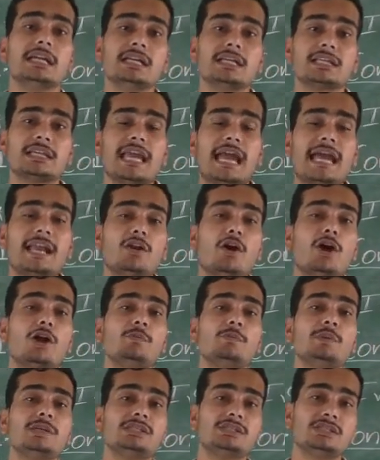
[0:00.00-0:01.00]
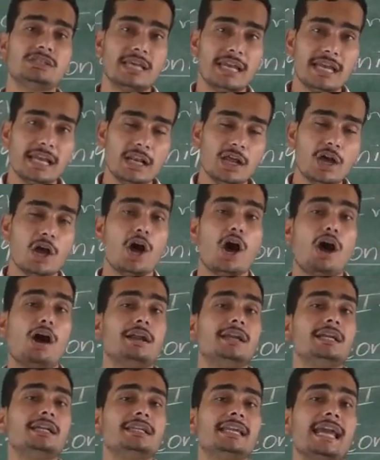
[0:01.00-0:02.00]
It cannot be sale,
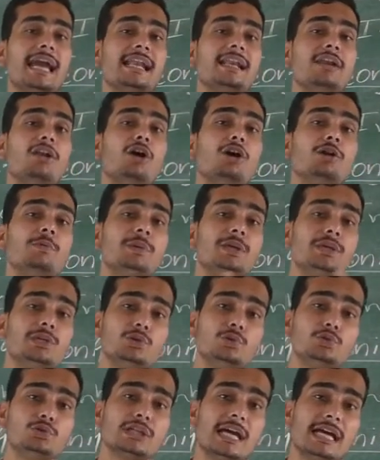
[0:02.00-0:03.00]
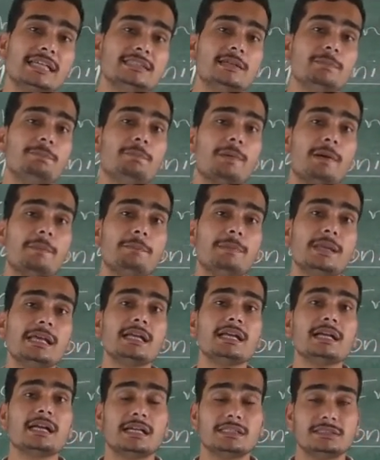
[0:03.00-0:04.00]
or it cannot be used as a
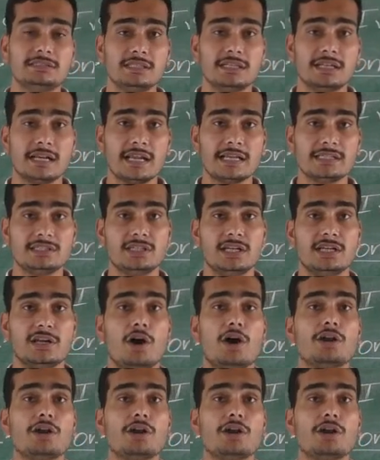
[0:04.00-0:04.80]
public consideration,